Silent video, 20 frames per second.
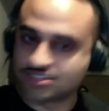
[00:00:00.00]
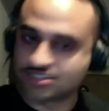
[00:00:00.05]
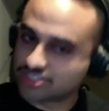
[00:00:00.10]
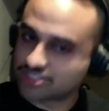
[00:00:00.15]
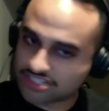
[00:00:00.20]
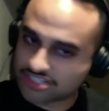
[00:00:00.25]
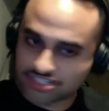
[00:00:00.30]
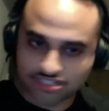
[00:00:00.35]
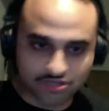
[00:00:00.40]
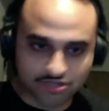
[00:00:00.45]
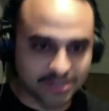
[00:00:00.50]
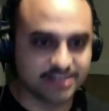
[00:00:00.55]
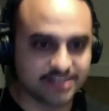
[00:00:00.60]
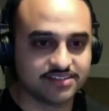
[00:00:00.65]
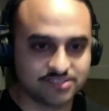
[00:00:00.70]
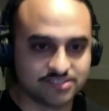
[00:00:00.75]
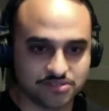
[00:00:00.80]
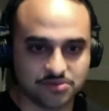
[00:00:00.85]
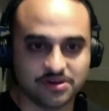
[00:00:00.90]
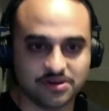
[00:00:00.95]
just straight
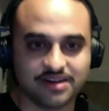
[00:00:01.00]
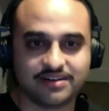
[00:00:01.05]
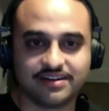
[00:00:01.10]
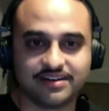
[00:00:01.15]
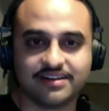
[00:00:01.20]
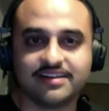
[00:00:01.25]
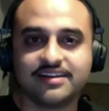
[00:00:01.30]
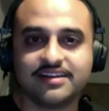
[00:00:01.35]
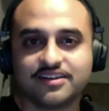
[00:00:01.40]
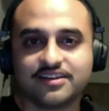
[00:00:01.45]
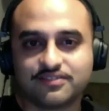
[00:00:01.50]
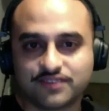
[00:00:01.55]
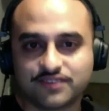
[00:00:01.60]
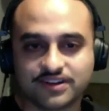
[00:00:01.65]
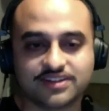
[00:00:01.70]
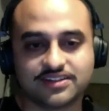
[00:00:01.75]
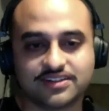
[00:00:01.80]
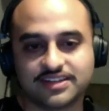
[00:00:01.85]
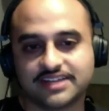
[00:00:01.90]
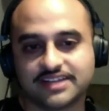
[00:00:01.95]
200 for
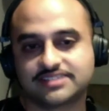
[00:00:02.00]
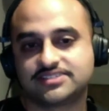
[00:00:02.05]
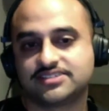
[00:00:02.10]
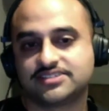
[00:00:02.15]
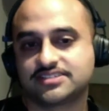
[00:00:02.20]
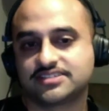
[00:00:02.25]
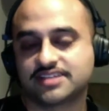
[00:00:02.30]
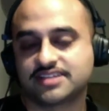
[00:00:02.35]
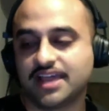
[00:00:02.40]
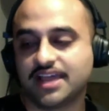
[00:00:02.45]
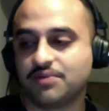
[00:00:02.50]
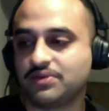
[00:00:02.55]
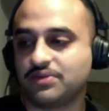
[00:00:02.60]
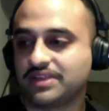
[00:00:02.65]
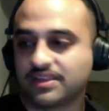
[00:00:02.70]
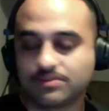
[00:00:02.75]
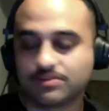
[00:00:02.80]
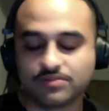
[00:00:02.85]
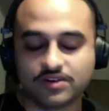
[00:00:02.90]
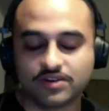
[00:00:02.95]
collectors. And we
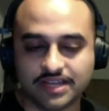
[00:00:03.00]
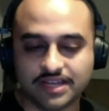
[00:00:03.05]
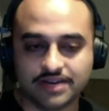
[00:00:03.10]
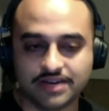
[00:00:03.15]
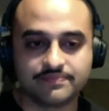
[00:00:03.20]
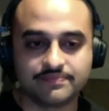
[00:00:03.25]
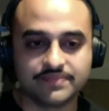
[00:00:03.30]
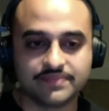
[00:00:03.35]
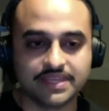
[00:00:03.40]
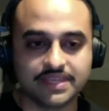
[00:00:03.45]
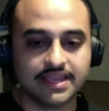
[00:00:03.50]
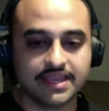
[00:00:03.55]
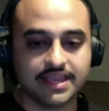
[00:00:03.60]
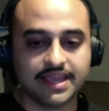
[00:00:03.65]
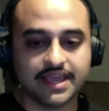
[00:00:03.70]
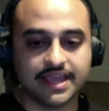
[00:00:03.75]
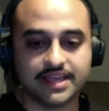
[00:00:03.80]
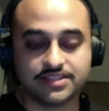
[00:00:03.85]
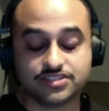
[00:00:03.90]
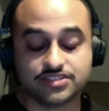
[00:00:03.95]
gave them all out.
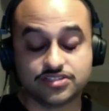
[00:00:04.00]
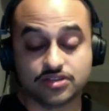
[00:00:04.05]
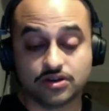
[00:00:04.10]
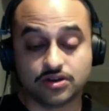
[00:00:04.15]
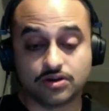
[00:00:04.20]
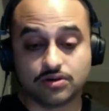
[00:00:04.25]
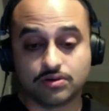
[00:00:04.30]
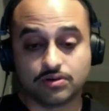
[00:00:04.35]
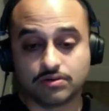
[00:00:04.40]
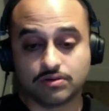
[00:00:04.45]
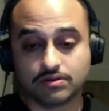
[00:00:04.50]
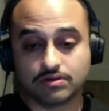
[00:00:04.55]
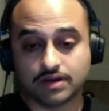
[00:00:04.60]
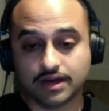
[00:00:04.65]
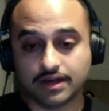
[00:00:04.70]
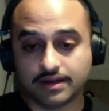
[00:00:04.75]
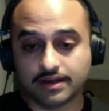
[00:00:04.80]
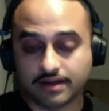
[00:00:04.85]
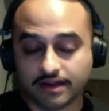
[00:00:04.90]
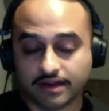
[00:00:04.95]
And so
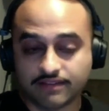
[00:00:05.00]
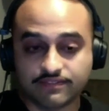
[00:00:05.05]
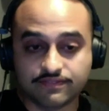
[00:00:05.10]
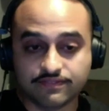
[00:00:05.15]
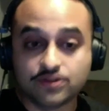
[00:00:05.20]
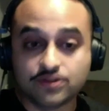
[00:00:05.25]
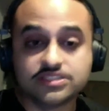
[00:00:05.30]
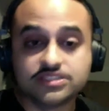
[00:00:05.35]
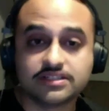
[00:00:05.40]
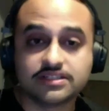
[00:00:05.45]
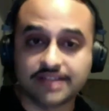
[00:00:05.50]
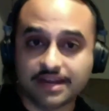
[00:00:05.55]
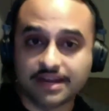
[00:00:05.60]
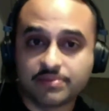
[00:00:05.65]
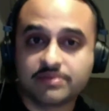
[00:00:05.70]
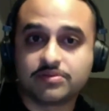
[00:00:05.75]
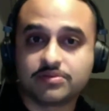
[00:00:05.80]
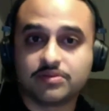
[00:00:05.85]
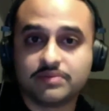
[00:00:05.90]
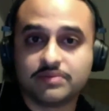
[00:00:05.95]
unfortunately, a lot of
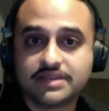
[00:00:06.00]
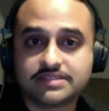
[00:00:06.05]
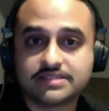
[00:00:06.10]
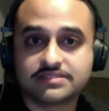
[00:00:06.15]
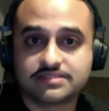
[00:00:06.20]
people missed.